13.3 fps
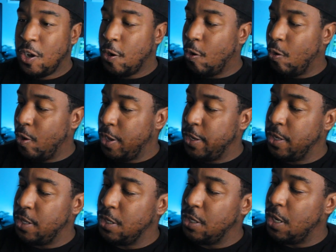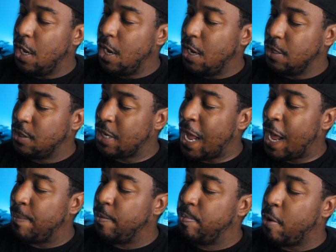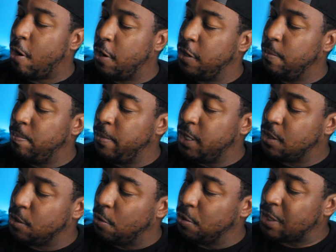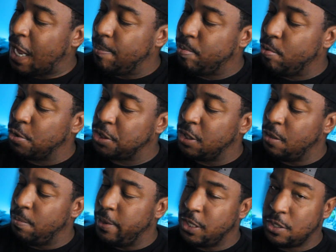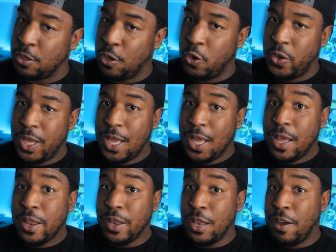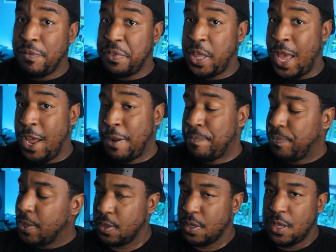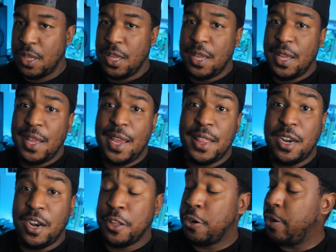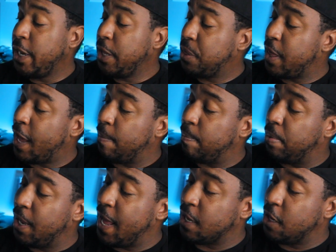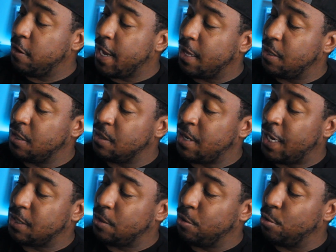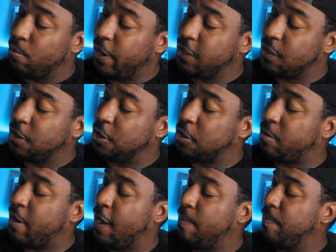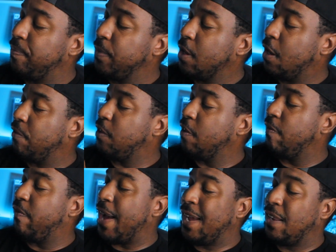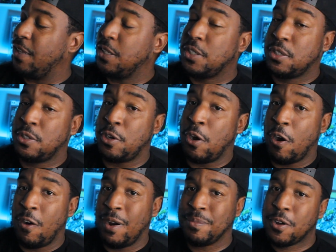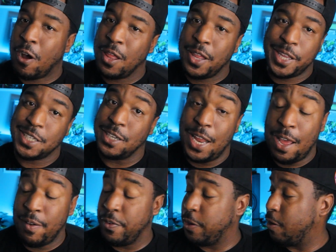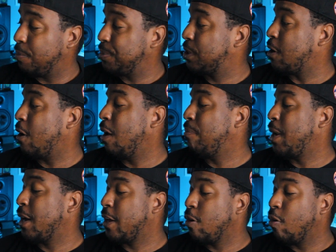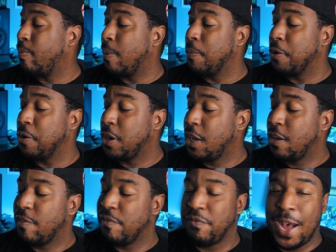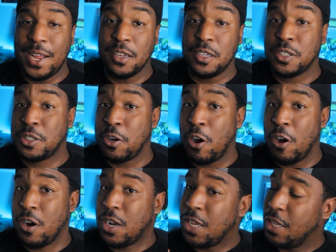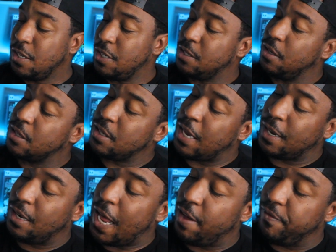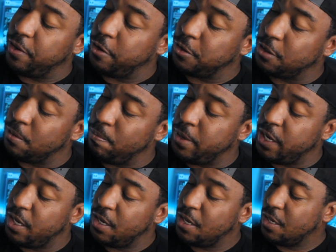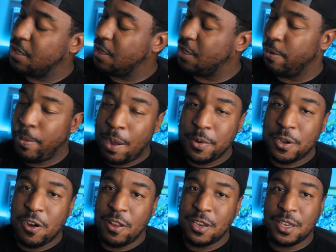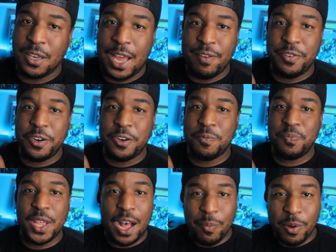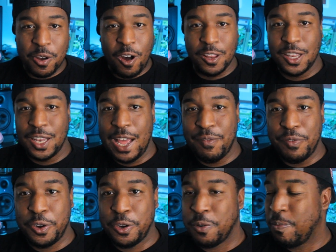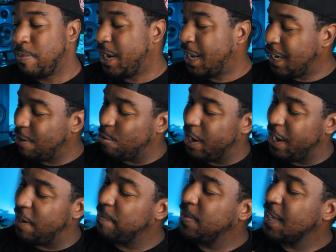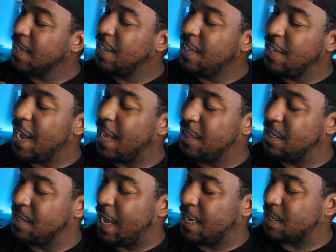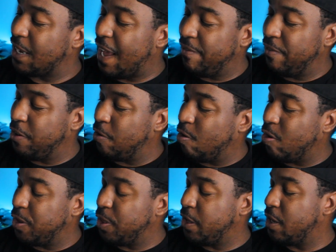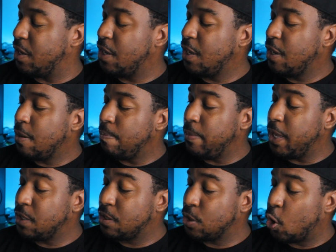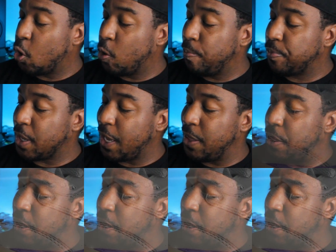on the top part of the midsole, top portion of the midsole. Love that. And then underneath that black, you got this nice little racing stripe of the violet star. I'm calling this lavender. I'm sorry. I'm not going to remember violet star. This looks like lavender to me. Your mama call it lavender. I'm going to call it lavender. But anyway, you got this nice lavender on the midsole. And